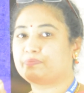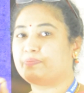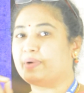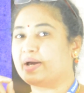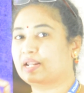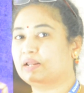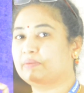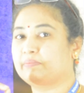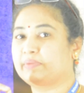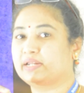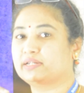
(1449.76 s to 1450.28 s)

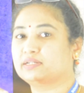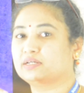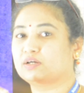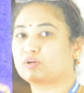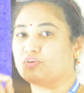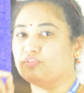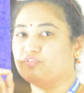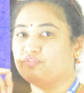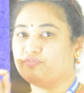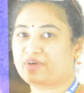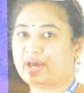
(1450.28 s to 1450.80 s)
parameter
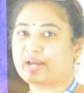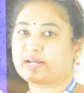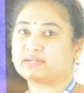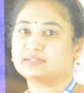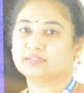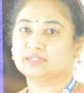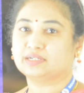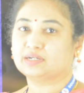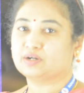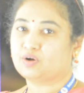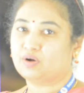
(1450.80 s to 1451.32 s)
or
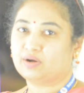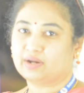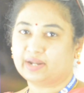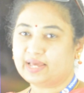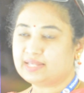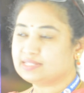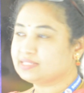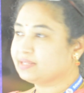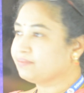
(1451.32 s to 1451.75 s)
factor called as